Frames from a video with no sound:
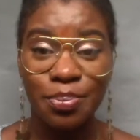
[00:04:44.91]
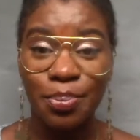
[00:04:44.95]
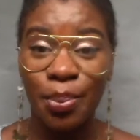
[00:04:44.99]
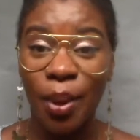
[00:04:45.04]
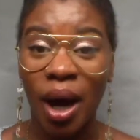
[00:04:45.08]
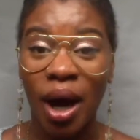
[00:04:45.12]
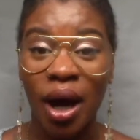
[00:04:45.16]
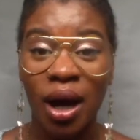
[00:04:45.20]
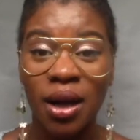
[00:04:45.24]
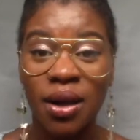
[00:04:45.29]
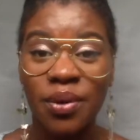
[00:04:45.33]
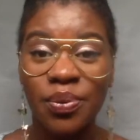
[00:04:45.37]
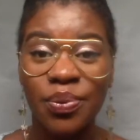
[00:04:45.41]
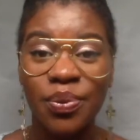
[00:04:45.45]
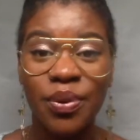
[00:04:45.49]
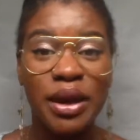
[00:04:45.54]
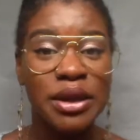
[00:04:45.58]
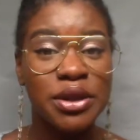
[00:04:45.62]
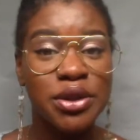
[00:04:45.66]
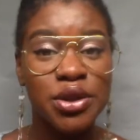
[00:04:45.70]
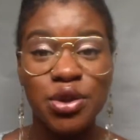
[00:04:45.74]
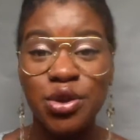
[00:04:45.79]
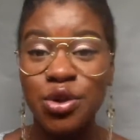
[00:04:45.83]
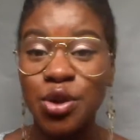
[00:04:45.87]
but
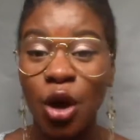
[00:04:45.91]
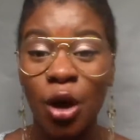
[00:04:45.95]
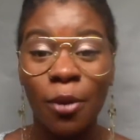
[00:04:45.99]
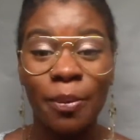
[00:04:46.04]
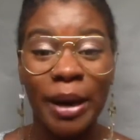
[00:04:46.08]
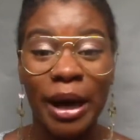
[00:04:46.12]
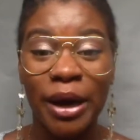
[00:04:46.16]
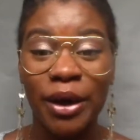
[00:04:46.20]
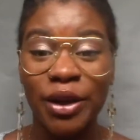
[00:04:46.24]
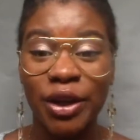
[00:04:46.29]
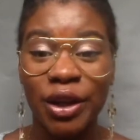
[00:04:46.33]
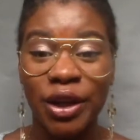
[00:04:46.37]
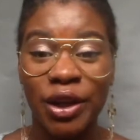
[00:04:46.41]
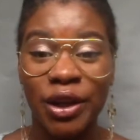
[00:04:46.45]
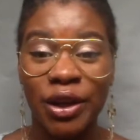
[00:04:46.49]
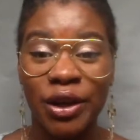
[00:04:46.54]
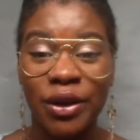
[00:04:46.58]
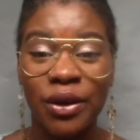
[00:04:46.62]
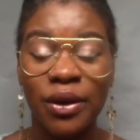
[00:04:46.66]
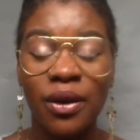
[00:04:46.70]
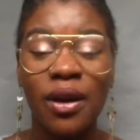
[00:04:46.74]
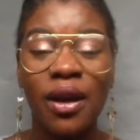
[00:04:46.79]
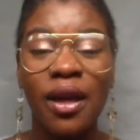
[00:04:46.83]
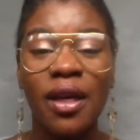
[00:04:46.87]
it's not about
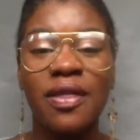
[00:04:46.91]
you.